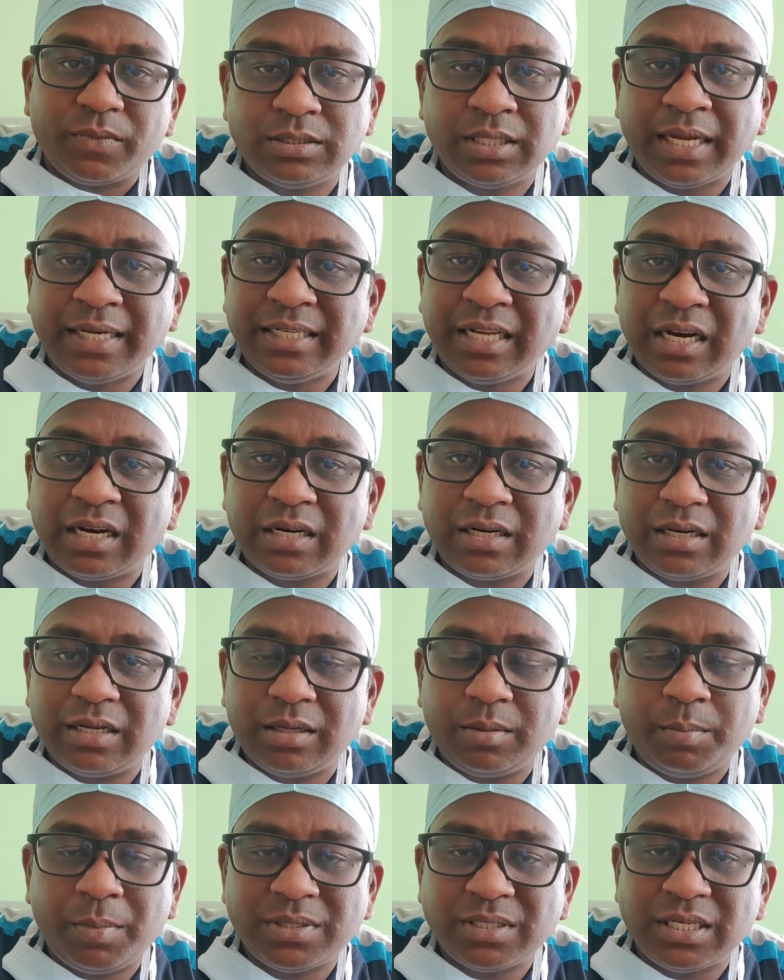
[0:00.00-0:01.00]
The inner
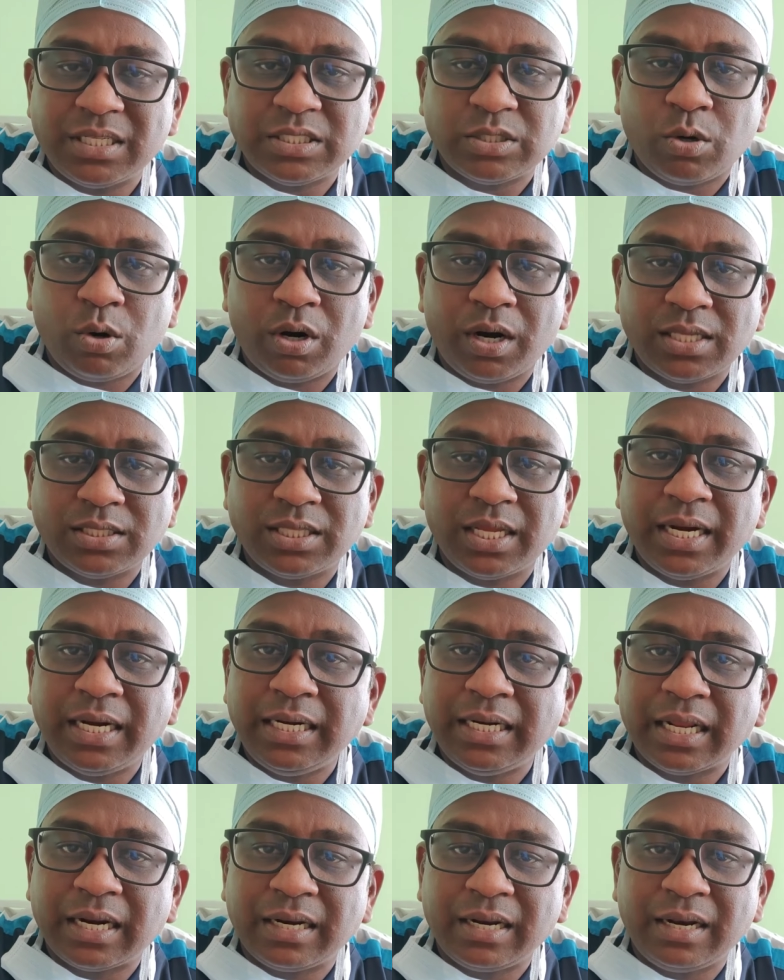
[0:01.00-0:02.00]
muscle is called as the
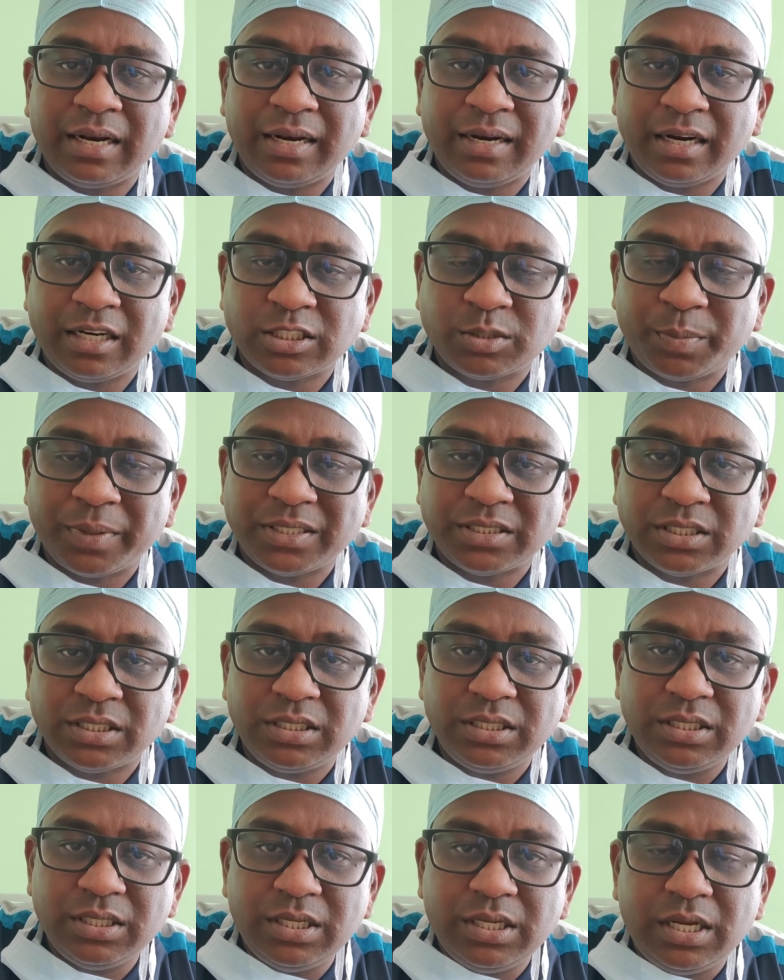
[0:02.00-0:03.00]
internal anal sphincter